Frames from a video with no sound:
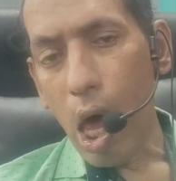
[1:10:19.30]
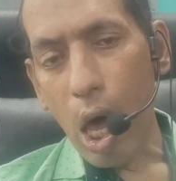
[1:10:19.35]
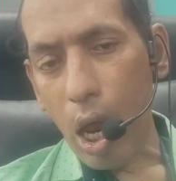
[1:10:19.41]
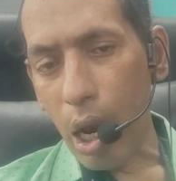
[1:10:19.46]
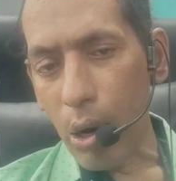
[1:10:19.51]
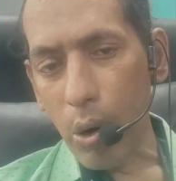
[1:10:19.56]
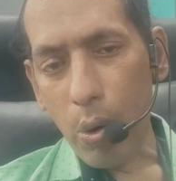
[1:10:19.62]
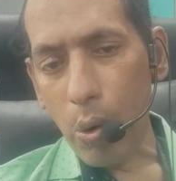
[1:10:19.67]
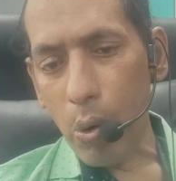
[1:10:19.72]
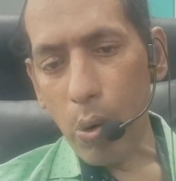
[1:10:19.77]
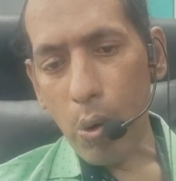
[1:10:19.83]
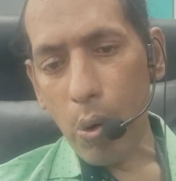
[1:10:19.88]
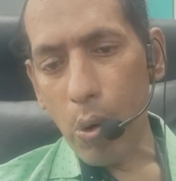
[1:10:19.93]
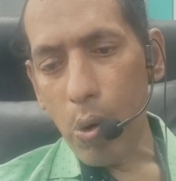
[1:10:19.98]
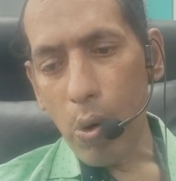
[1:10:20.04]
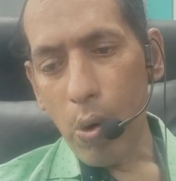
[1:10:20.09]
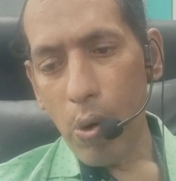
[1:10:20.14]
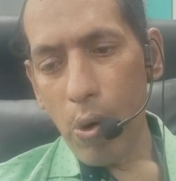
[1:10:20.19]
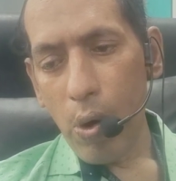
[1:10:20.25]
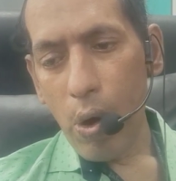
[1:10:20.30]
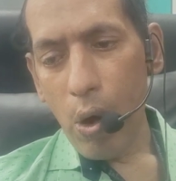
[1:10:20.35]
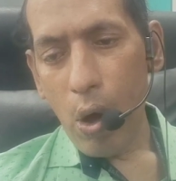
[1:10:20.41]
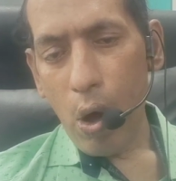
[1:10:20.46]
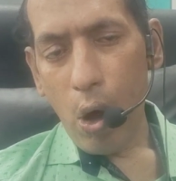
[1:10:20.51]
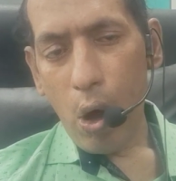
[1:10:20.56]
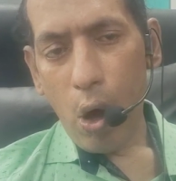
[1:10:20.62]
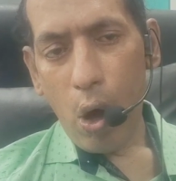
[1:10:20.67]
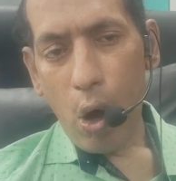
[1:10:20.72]
I don't know.
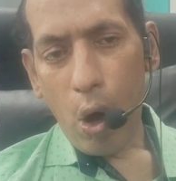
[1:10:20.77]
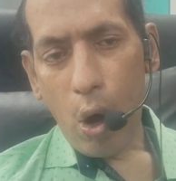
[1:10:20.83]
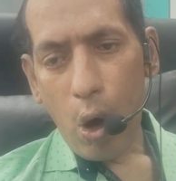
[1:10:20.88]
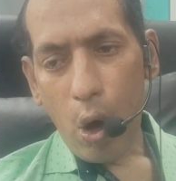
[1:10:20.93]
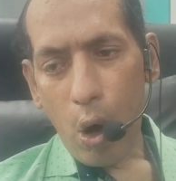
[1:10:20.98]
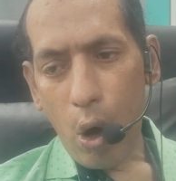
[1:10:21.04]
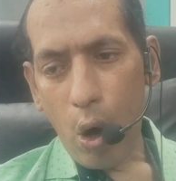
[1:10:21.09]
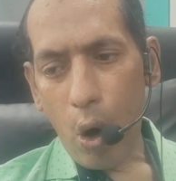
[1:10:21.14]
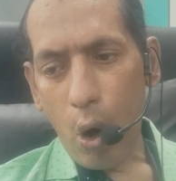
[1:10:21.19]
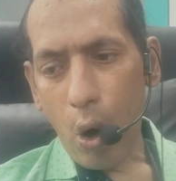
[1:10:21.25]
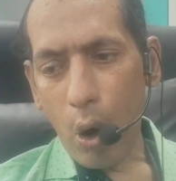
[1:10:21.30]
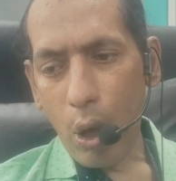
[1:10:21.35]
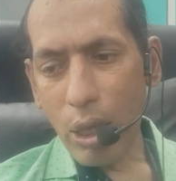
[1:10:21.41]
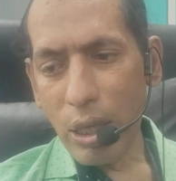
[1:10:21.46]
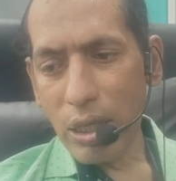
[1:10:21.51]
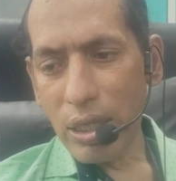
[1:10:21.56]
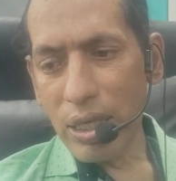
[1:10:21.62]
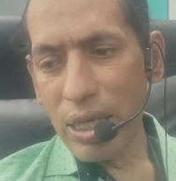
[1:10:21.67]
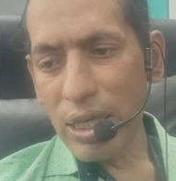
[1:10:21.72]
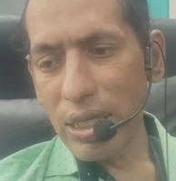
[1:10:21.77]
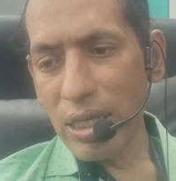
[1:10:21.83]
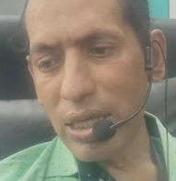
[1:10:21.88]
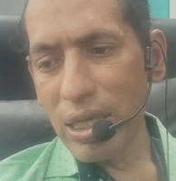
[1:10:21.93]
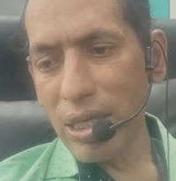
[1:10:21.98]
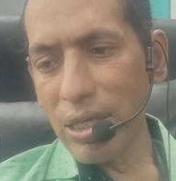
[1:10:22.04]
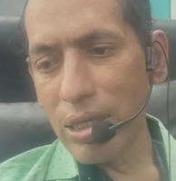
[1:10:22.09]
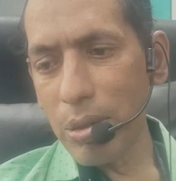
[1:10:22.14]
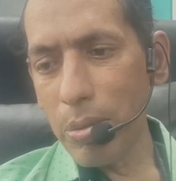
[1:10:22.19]
All cells
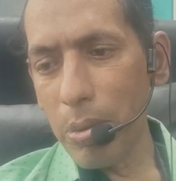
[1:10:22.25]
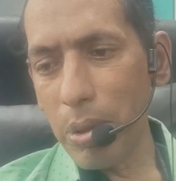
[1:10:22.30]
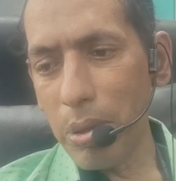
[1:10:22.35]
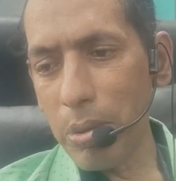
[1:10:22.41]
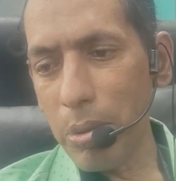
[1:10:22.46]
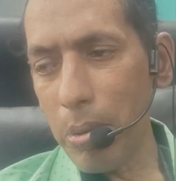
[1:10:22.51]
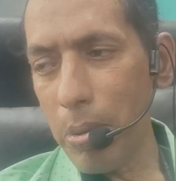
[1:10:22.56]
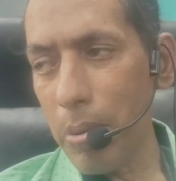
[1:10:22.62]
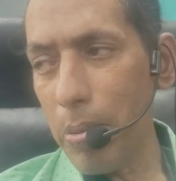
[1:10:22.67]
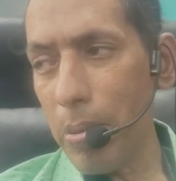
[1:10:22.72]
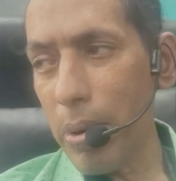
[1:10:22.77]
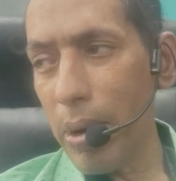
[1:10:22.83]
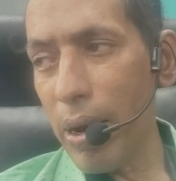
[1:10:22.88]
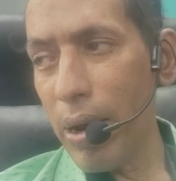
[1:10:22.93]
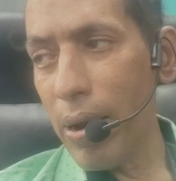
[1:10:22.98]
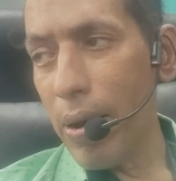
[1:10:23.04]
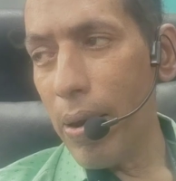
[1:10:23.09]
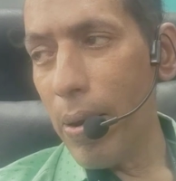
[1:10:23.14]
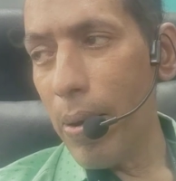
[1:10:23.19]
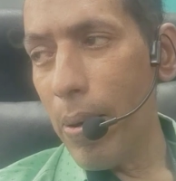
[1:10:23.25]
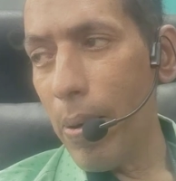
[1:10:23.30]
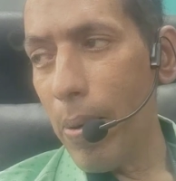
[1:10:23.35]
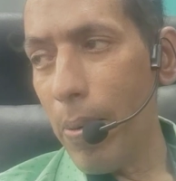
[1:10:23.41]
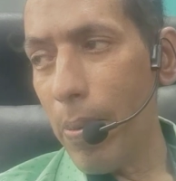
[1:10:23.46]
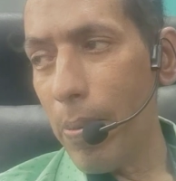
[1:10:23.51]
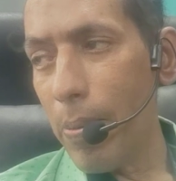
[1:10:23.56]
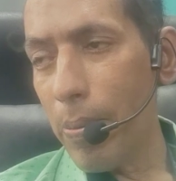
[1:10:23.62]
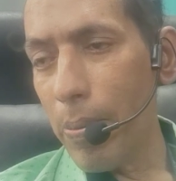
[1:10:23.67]
touch the basal membrane,
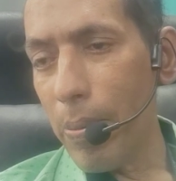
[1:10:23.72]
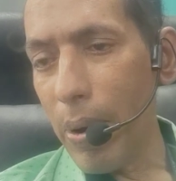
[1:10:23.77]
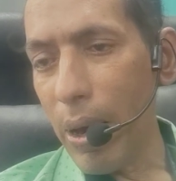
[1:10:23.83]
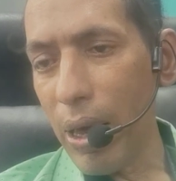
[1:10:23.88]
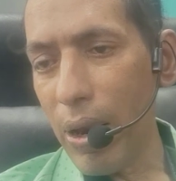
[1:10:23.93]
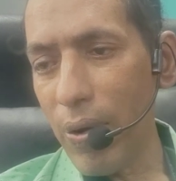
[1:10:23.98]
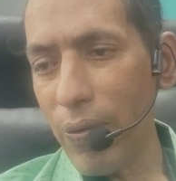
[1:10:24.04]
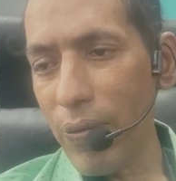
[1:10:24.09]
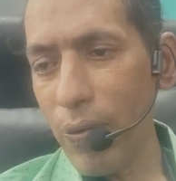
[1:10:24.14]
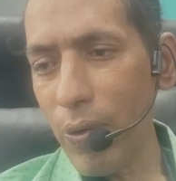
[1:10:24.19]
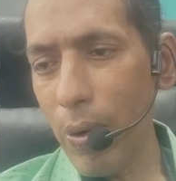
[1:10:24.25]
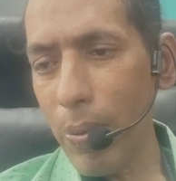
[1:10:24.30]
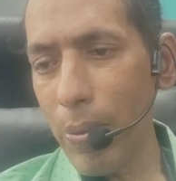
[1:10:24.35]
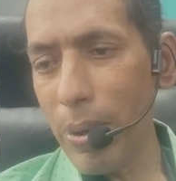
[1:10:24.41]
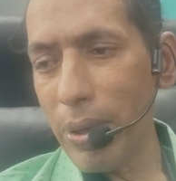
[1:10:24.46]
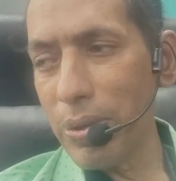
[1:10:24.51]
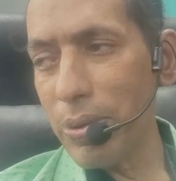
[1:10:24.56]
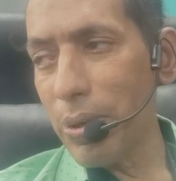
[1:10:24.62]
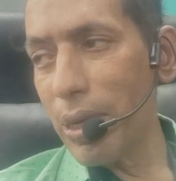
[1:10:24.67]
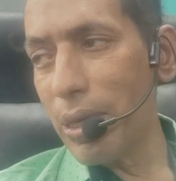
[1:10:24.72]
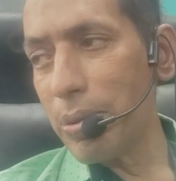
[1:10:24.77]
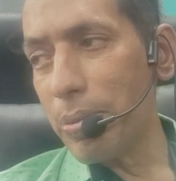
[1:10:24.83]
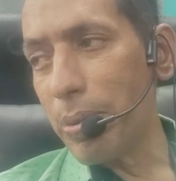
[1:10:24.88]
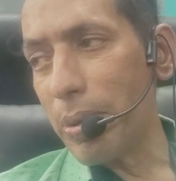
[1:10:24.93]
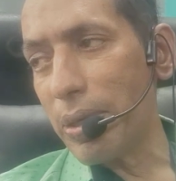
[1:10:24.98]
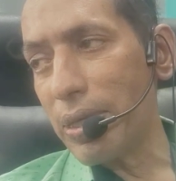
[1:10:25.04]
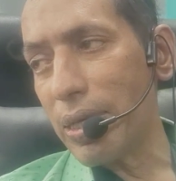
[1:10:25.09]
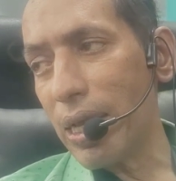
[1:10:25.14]
pyriform as well as
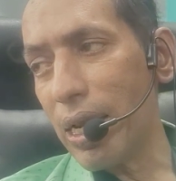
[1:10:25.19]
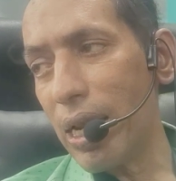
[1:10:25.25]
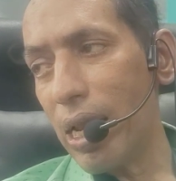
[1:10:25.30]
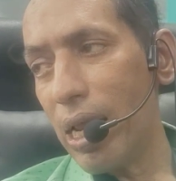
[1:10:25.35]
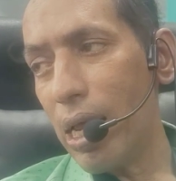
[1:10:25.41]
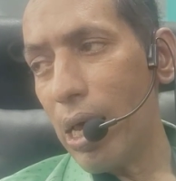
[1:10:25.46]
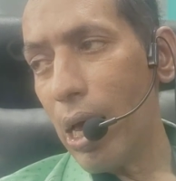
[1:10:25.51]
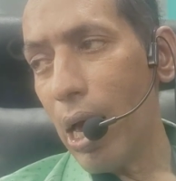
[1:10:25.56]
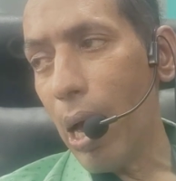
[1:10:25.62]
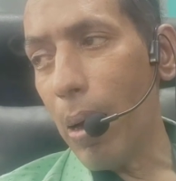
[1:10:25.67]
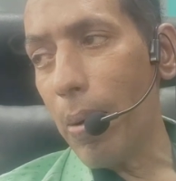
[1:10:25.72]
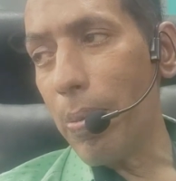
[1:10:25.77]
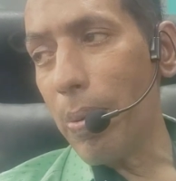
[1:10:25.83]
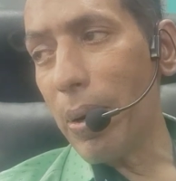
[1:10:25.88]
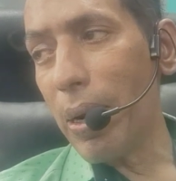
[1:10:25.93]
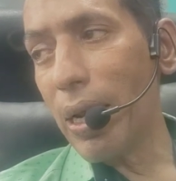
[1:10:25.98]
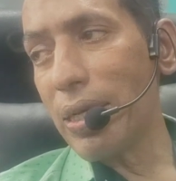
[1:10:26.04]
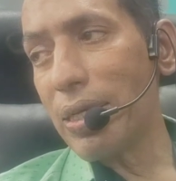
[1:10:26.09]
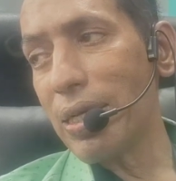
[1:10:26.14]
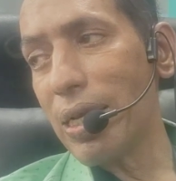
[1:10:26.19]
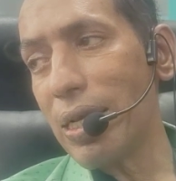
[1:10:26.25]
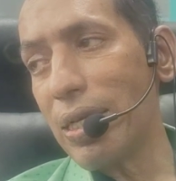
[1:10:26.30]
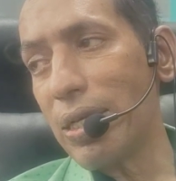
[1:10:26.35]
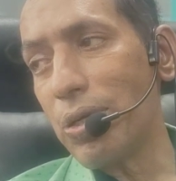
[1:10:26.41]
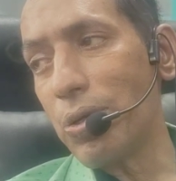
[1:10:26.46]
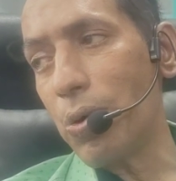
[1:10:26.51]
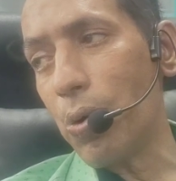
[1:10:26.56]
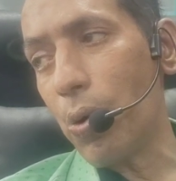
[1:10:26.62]
basal. Umbrella
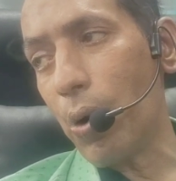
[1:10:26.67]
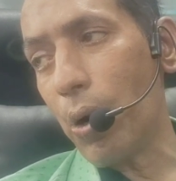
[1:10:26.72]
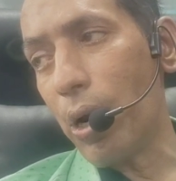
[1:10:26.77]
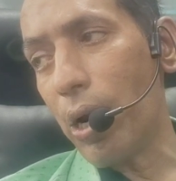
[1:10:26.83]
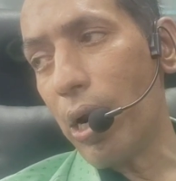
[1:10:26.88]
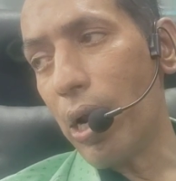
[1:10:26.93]
cells don't.